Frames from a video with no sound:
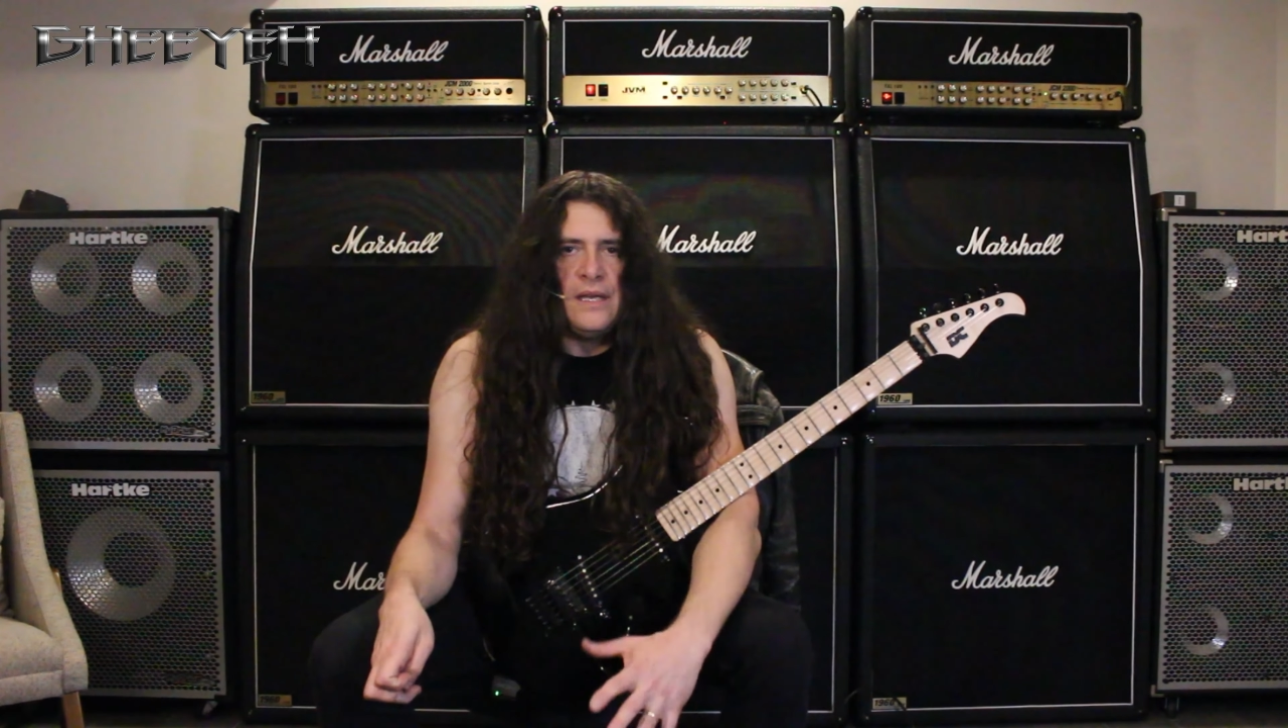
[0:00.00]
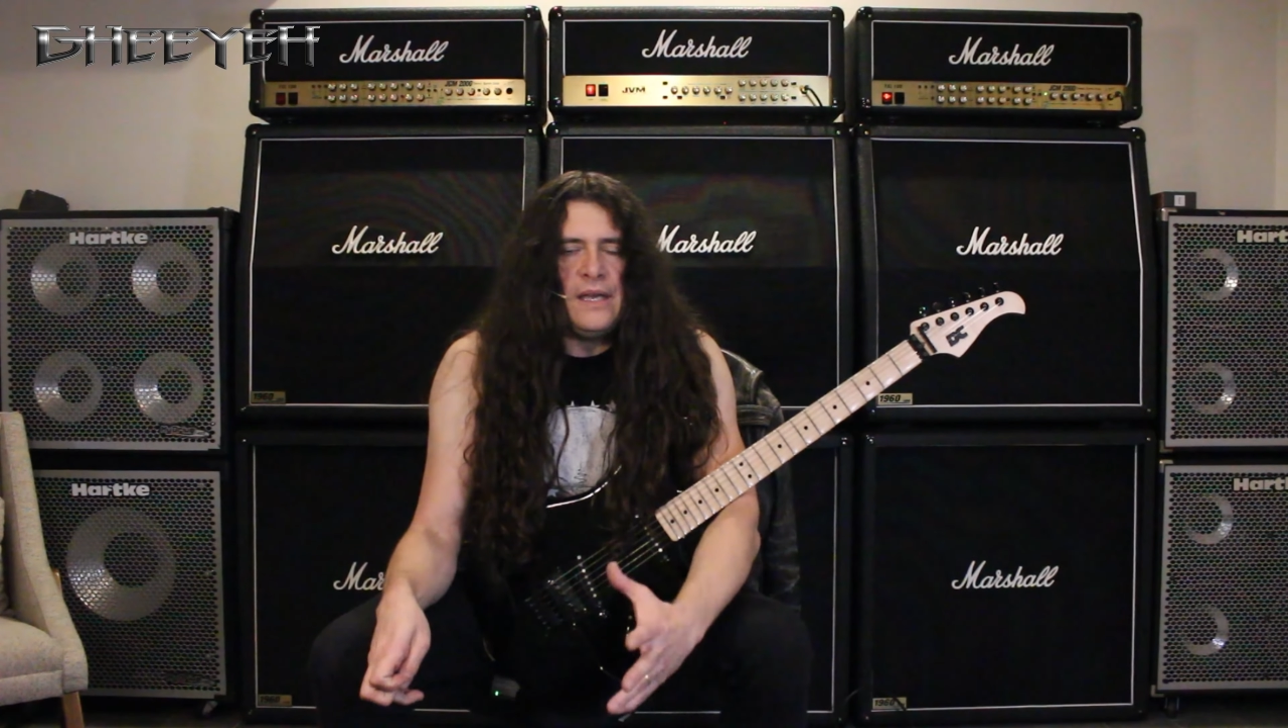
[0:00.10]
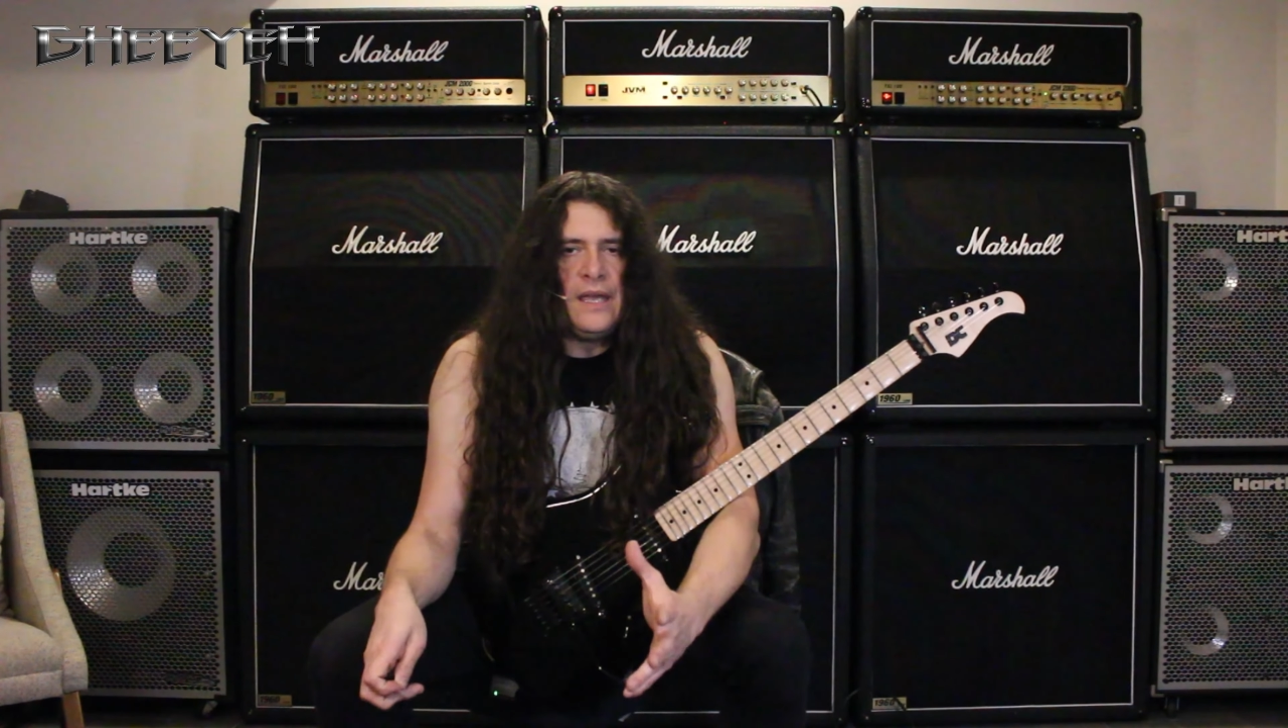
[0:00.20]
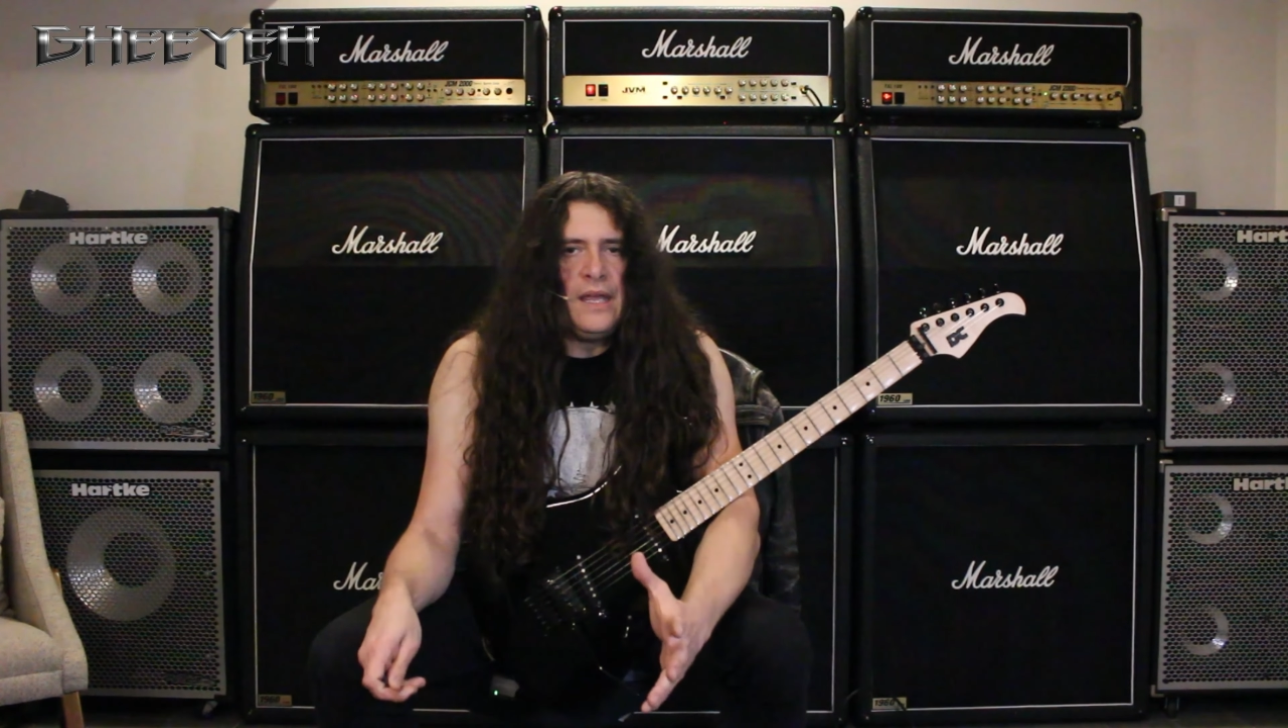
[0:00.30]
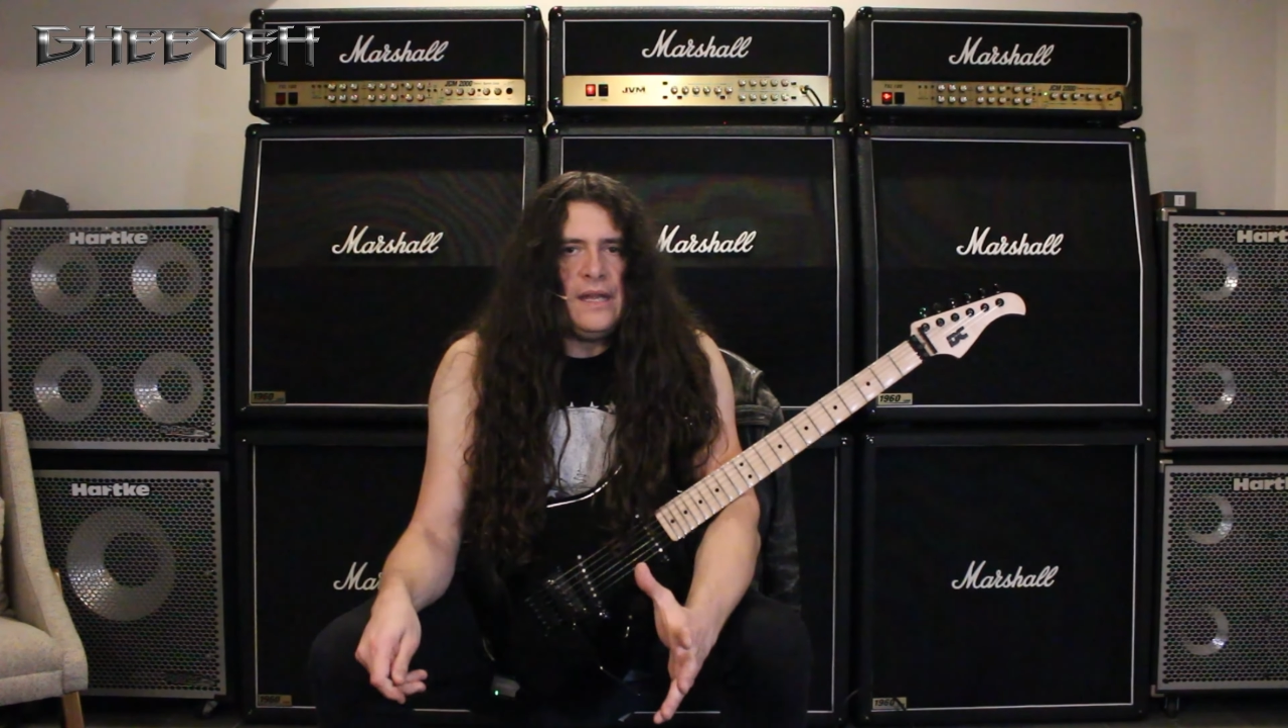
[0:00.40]

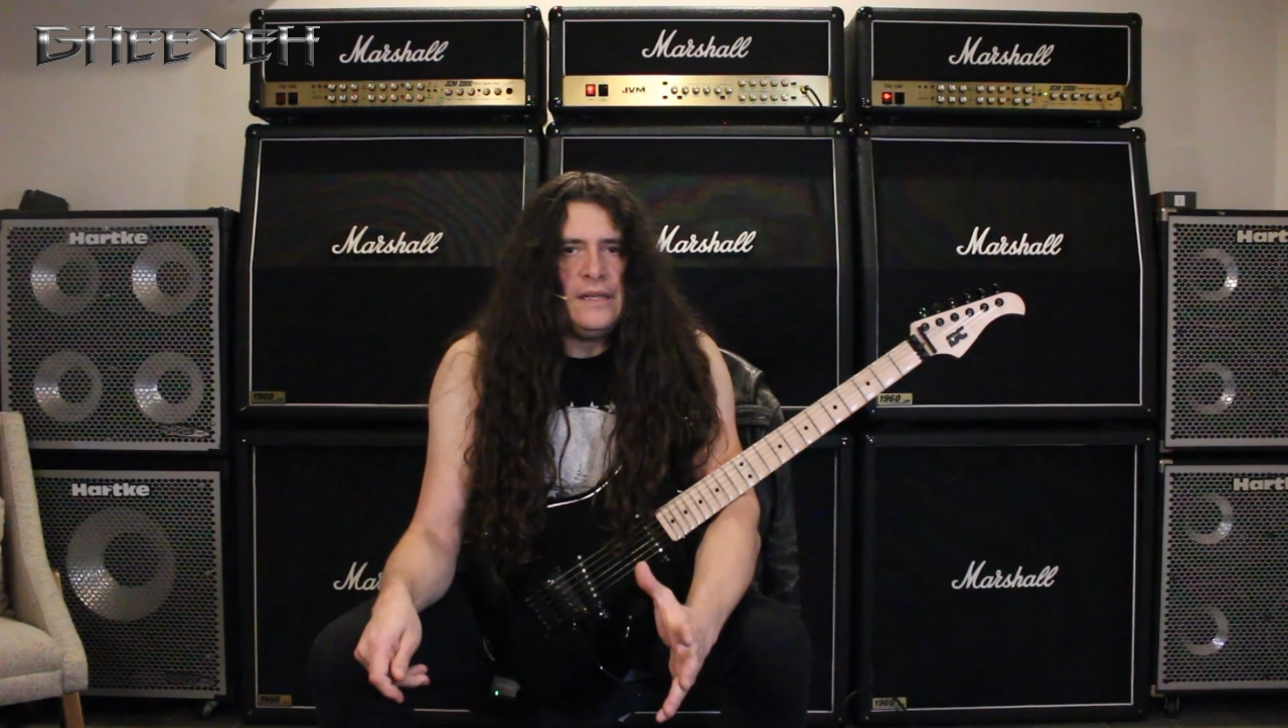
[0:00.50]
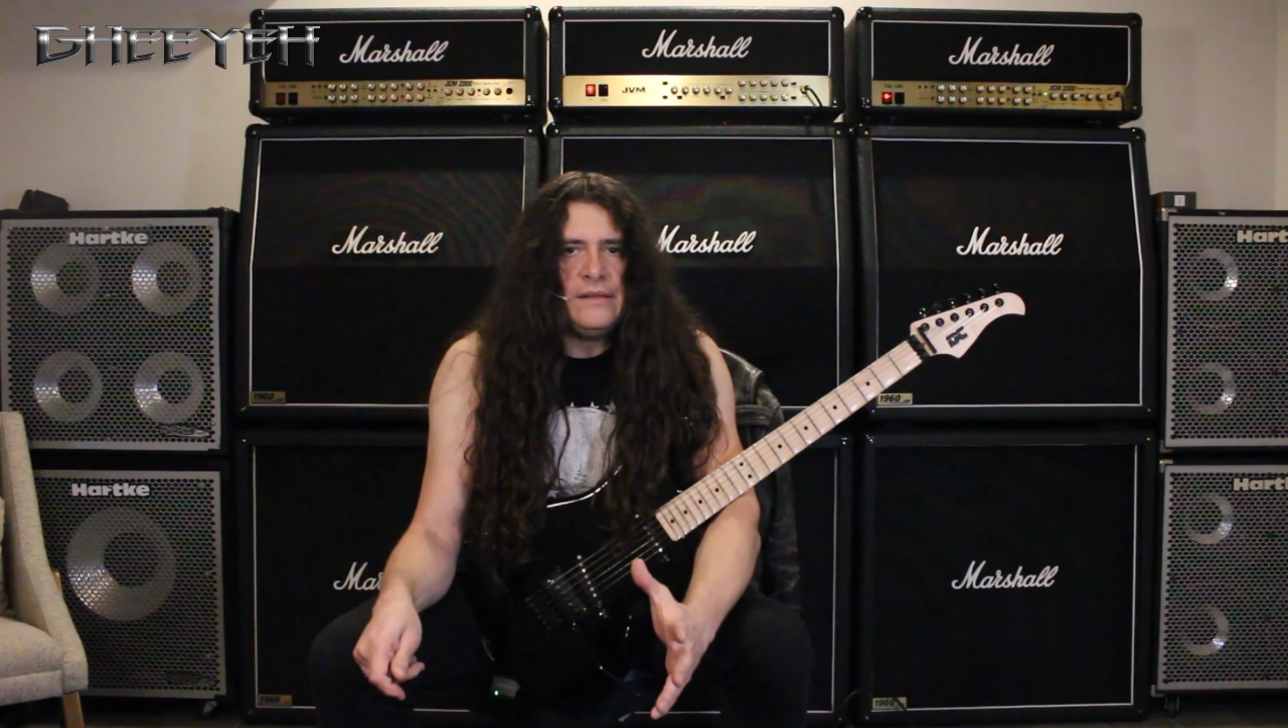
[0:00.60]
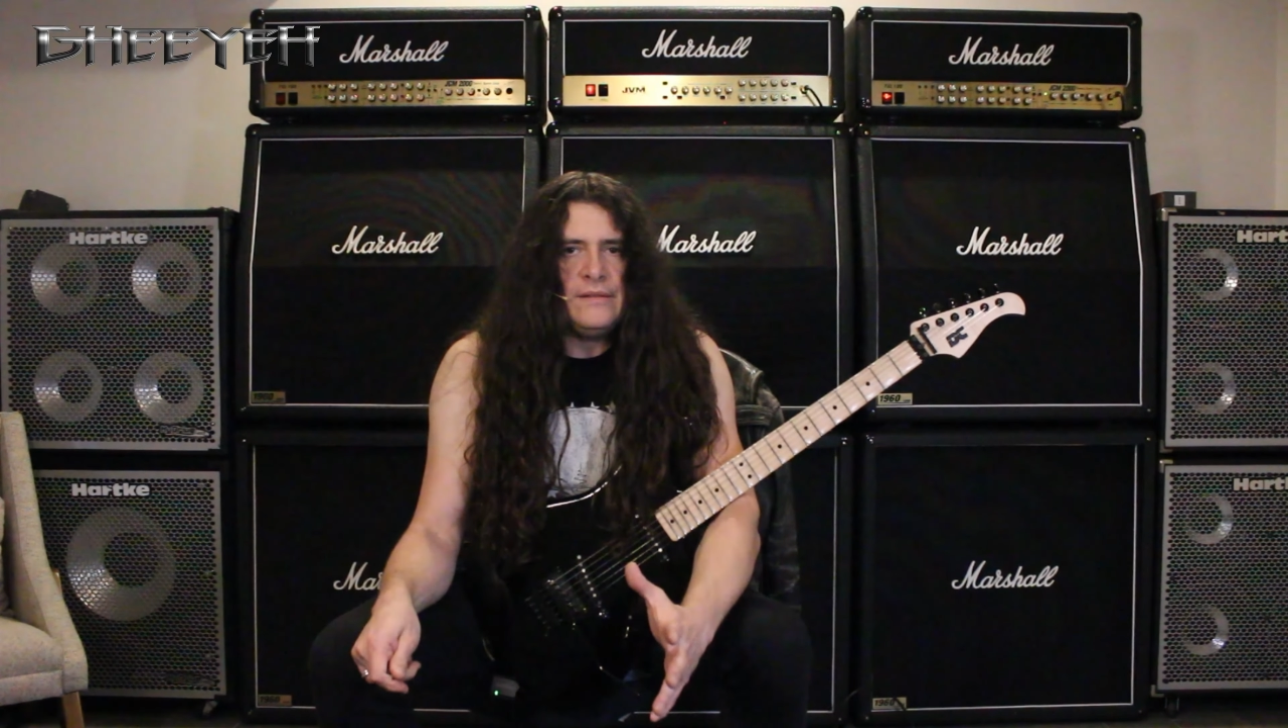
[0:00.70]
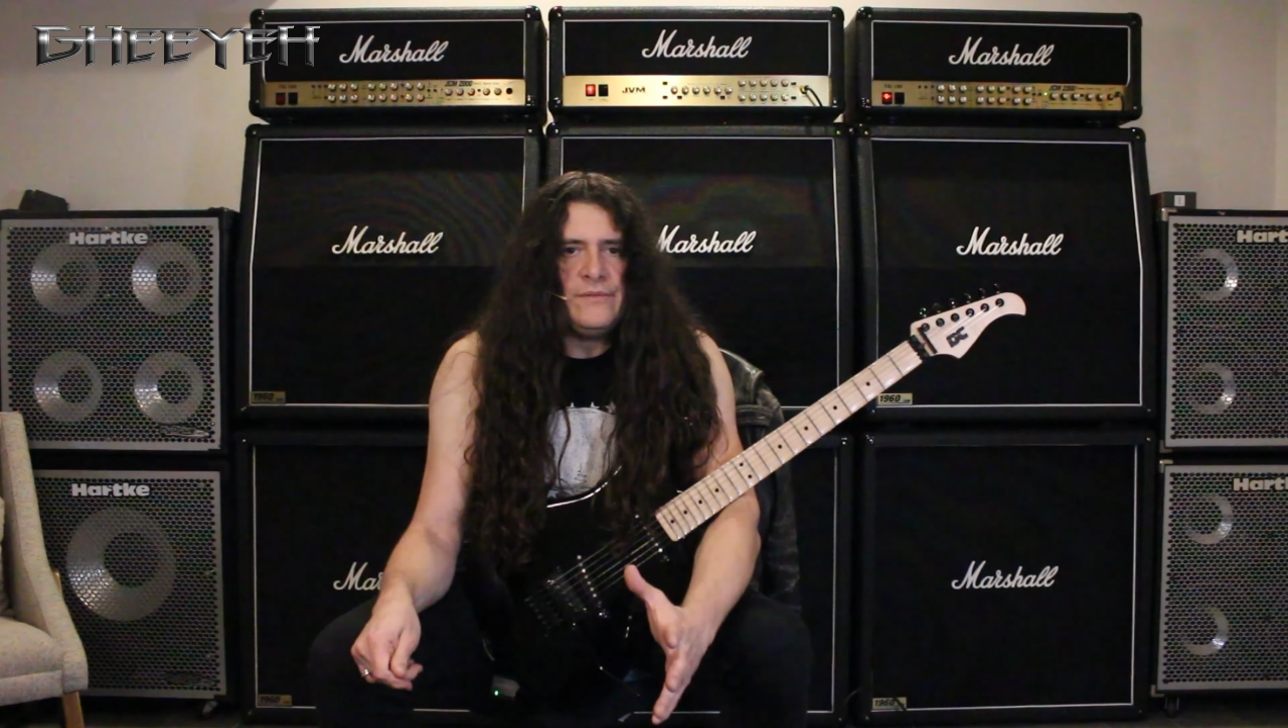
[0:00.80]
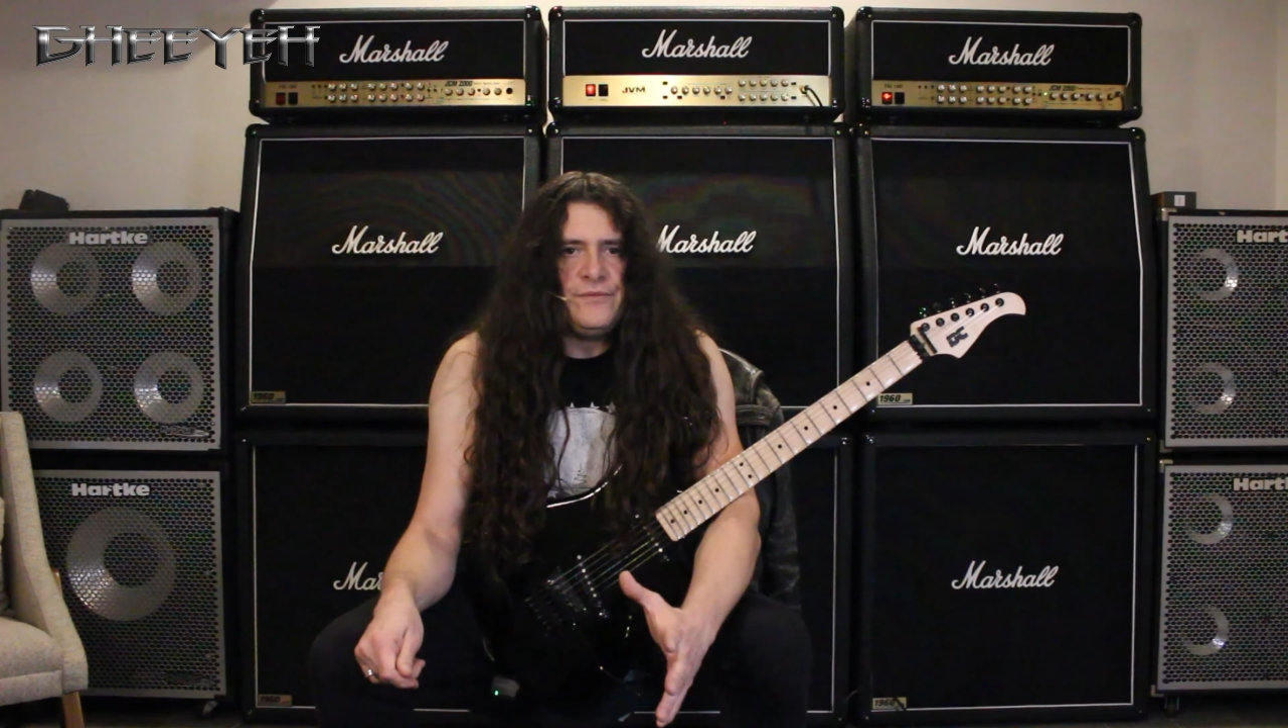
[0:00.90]

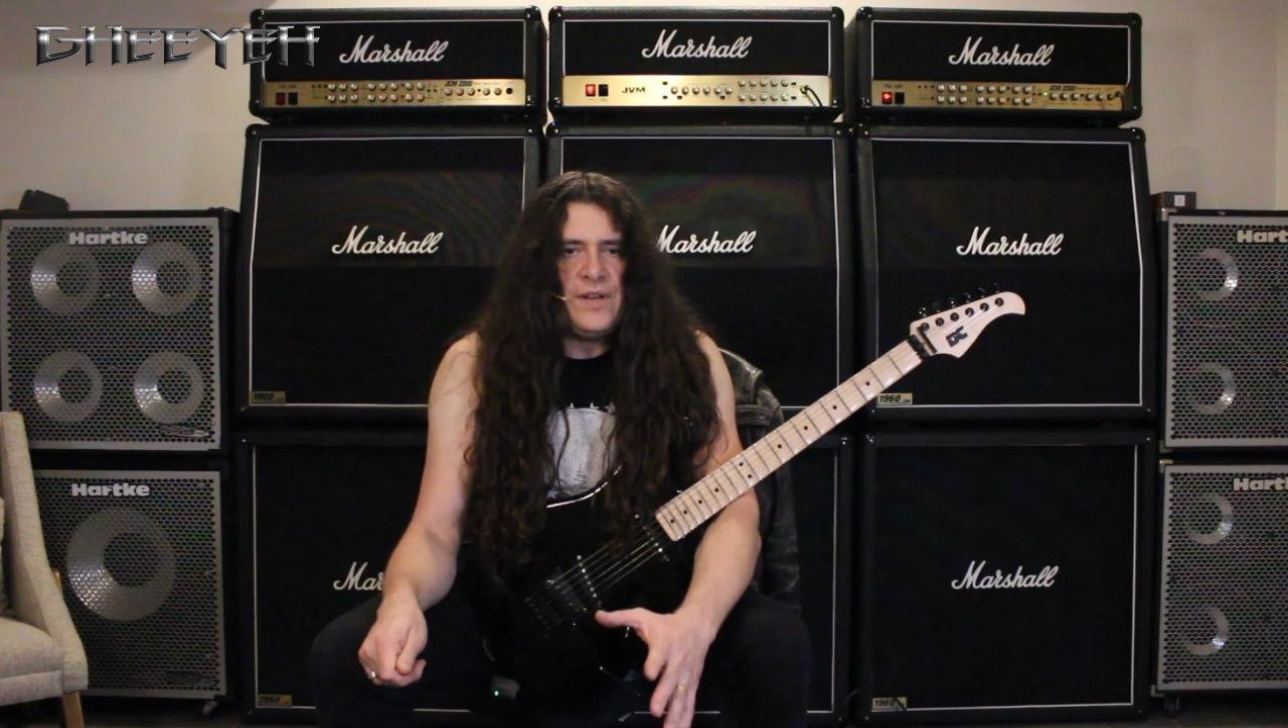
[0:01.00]
And